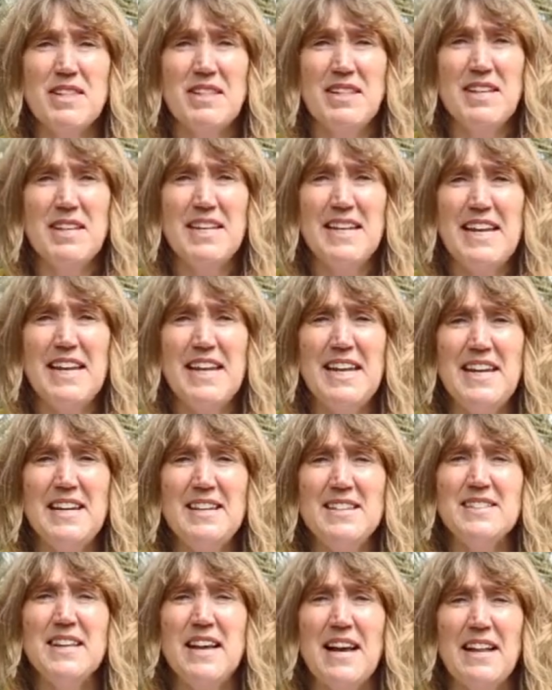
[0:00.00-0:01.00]
in the
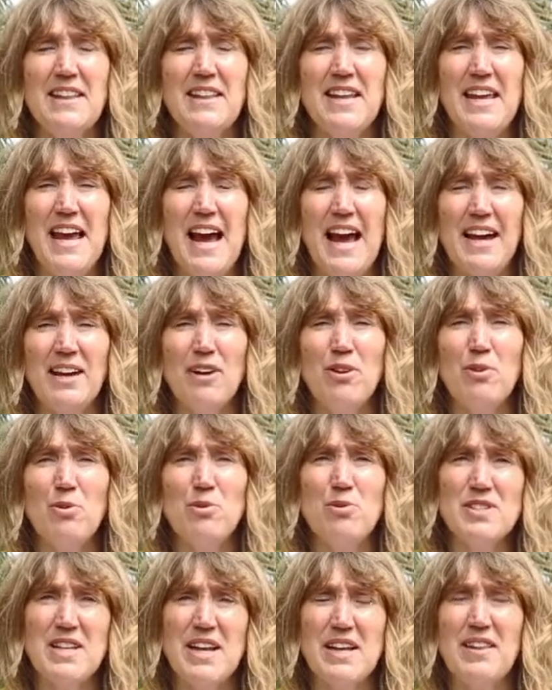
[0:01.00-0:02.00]
knees and the
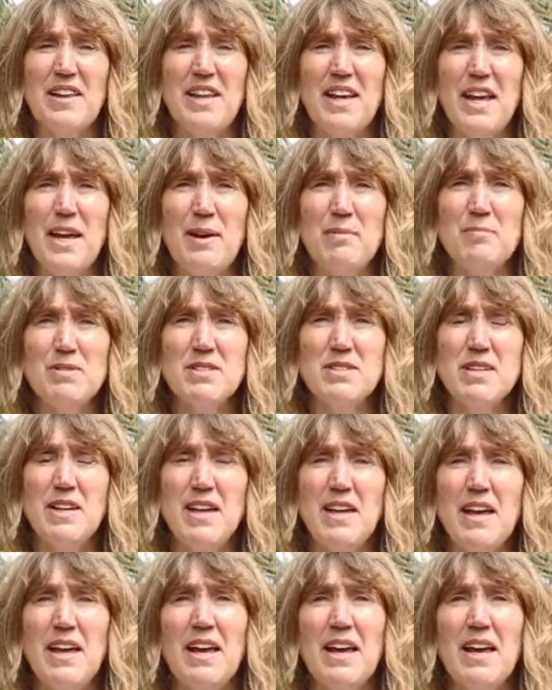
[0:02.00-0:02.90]
ankles and the hips.